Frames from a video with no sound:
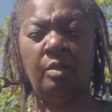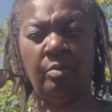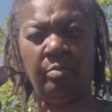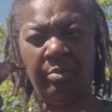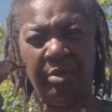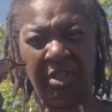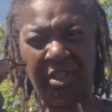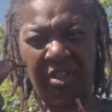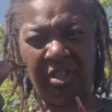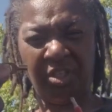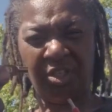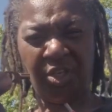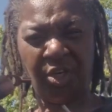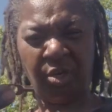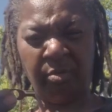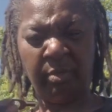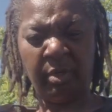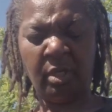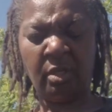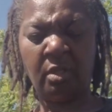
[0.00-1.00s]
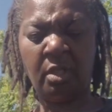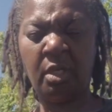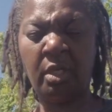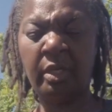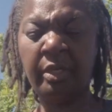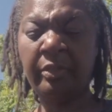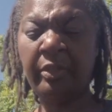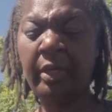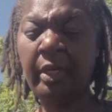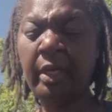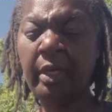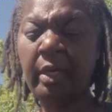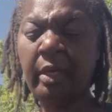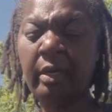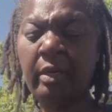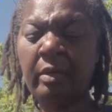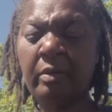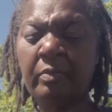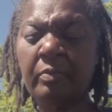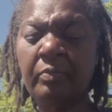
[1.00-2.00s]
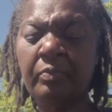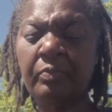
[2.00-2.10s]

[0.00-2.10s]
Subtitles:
Put the terminal on there.